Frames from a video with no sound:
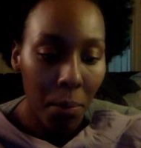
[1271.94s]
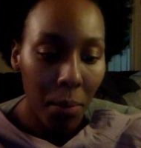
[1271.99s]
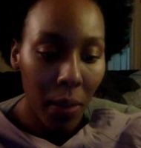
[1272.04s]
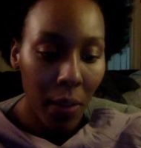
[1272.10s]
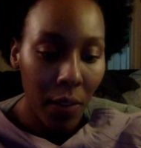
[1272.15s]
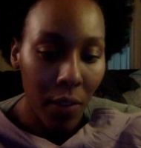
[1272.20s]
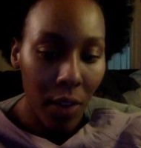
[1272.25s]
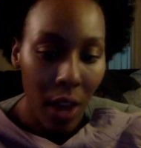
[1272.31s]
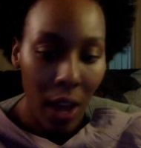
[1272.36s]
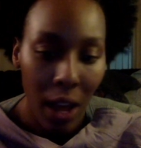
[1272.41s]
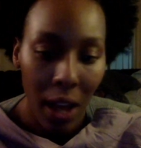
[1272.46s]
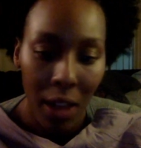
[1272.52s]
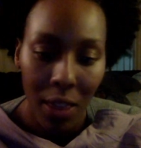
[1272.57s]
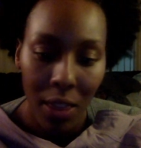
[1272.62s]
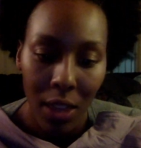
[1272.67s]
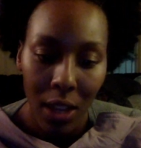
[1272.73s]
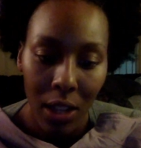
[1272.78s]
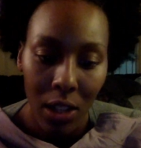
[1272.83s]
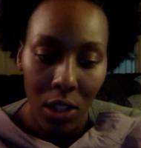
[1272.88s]
If not,
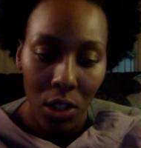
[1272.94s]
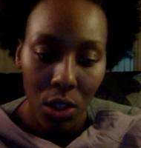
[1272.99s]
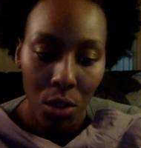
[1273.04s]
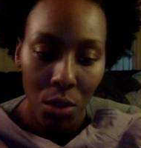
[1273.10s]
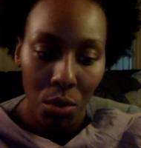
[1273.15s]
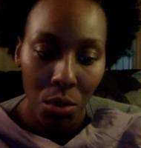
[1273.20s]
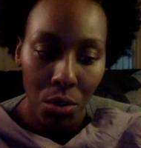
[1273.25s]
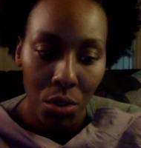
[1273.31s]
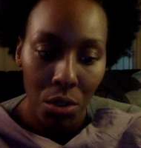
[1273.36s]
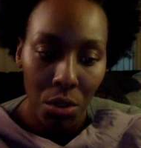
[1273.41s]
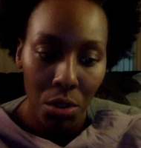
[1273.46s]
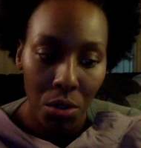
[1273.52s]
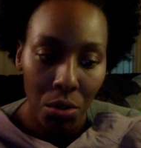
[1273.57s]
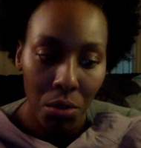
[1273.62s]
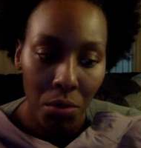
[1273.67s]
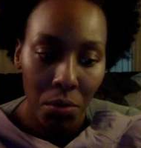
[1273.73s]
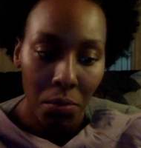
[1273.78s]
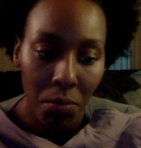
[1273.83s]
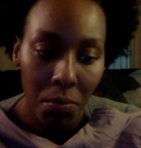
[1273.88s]
that's cool
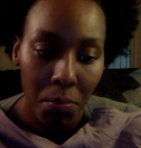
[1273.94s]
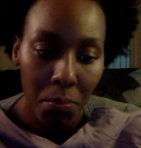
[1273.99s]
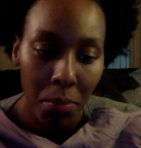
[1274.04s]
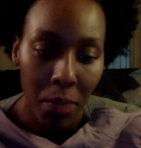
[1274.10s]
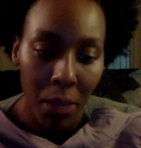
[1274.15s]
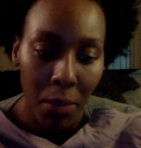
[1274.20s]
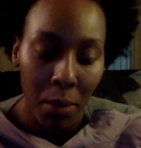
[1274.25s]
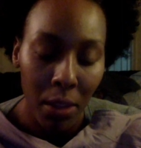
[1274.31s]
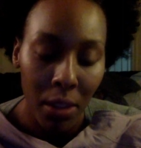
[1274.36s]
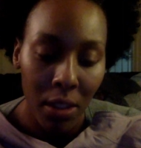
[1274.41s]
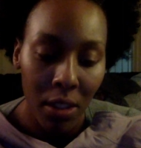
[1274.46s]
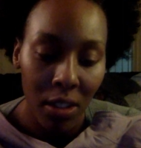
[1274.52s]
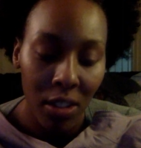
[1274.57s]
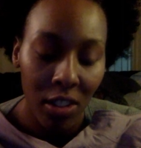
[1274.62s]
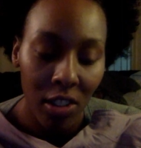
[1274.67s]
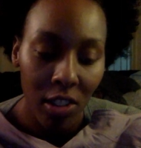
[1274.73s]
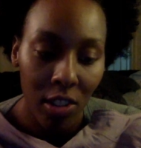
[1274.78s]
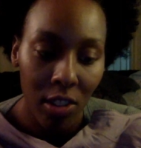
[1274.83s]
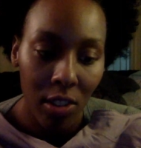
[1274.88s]
too. Maybe
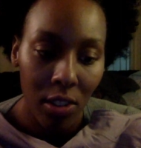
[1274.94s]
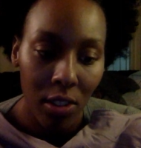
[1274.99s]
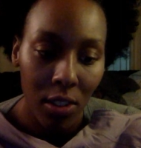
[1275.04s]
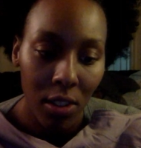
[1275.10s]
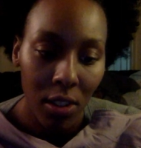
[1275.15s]
this